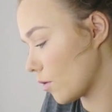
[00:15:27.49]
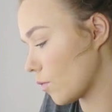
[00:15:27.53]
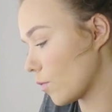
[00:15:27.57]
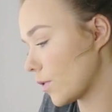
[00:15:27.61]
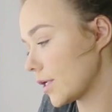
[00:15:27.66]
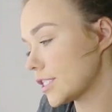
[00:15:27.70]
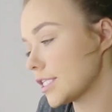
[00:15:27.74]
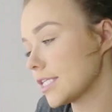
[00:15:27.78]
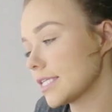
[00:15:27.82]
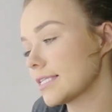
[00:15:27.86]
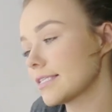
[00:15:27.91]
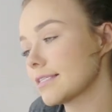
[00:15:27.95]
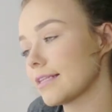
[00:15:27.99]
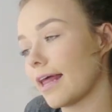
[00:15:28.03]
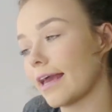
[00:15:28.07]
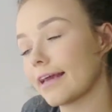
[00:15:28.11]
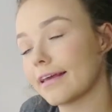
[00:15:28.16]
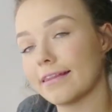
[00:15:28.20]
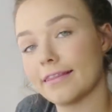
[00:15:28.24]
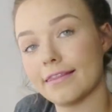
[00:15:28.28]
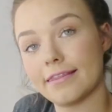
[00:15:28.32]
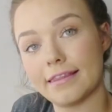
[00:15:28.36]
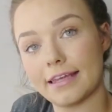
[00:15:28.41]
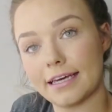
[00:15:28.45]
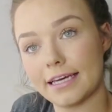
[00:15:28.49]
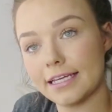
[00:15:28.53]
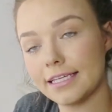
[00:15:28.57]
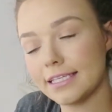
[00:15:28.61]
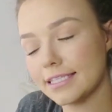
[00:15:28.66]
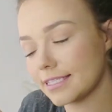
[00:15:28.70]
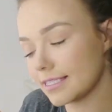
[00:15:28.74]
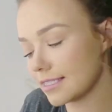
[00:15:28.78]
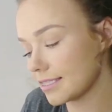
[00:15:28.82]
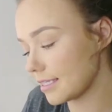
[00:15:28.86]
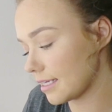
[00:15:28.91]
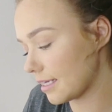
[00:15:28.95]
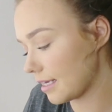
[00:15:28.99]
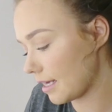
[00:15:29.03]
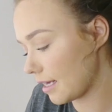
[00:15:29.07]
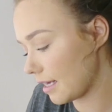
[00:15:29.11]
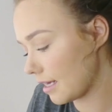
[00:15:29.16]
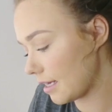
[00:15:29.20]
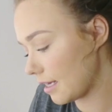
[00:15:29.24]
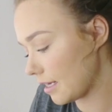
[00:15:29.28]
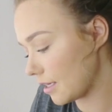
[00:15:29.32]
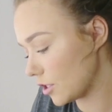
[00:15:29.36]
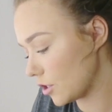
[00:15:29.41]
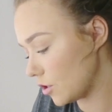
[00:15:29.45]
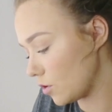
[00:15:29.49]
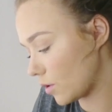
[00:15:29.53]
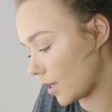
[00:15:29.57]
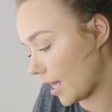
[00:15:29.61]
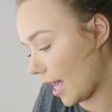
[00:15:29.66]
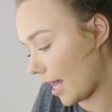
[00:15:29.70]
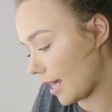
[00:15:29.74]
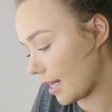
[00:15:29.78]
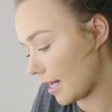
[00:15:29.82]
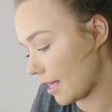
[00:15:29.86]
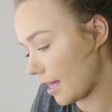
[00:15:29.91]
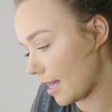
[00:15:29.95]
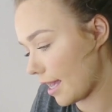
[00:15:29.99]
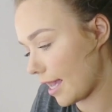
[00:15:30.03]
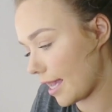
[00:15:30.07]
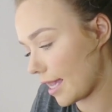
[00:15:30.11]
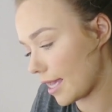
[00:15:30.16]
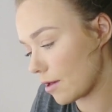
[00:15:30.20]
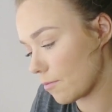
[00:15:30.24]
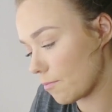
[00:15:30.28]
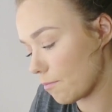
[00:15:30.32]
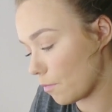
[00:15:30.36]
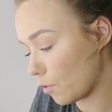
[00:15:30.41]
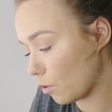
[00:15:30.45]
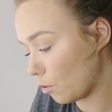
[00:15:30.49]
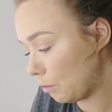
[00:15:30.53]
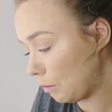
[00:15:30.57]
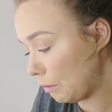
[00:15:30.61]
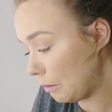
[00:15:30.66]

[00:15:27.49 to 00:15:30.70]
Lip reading: which is like this. You get a,